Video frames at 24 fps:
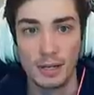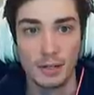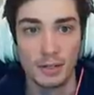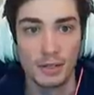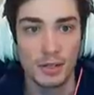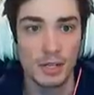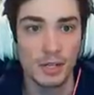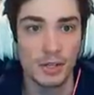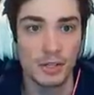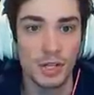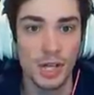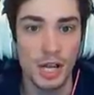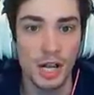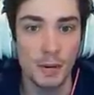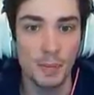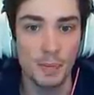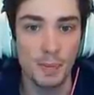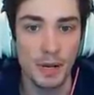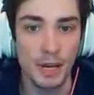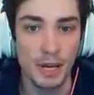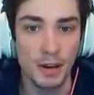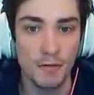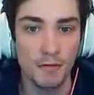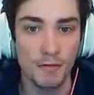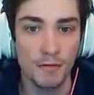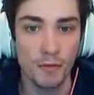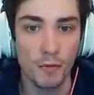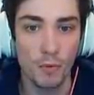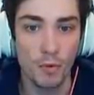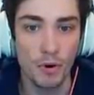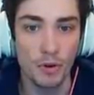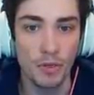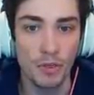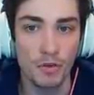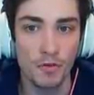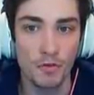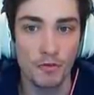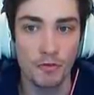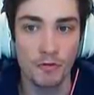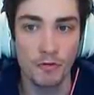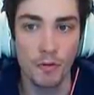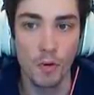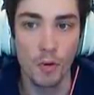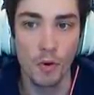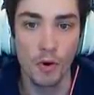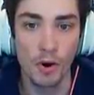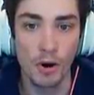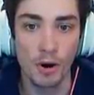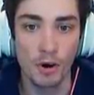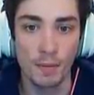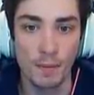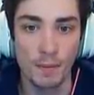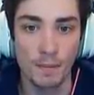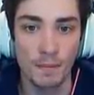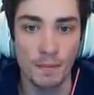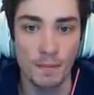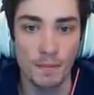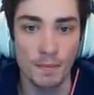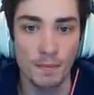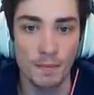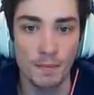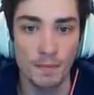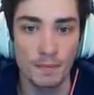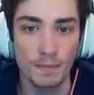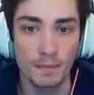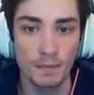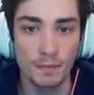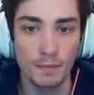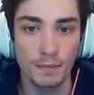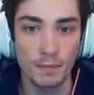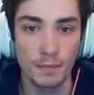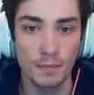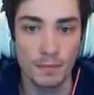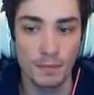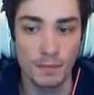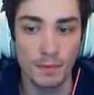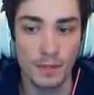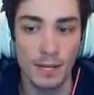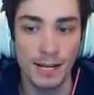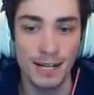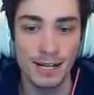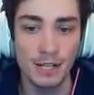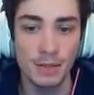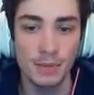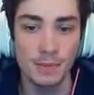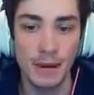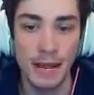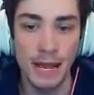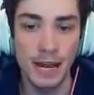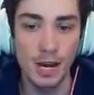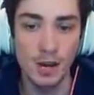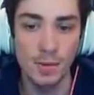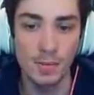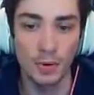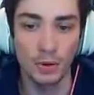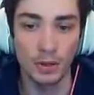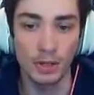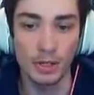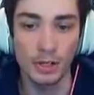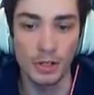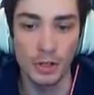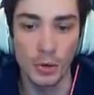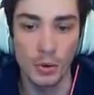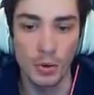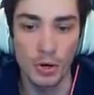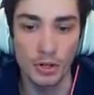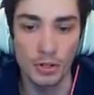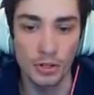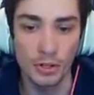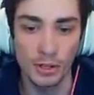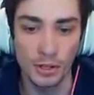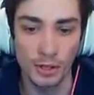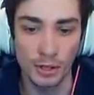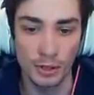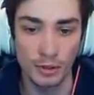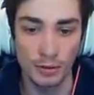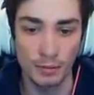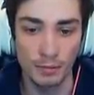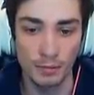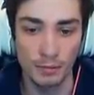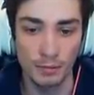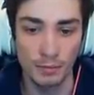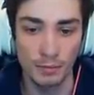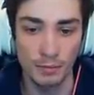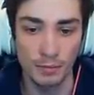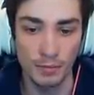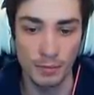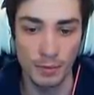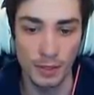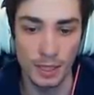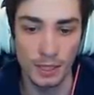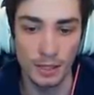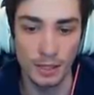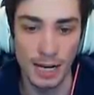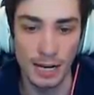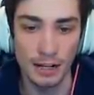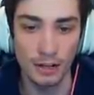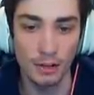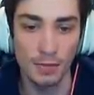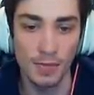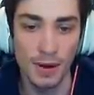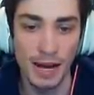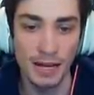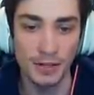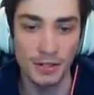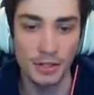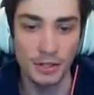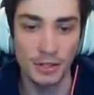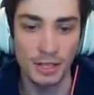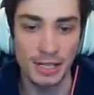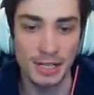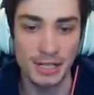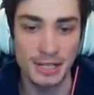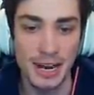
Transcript: It's going to set up a fourth and four it's makeable indoors here. And Tyler Bass is like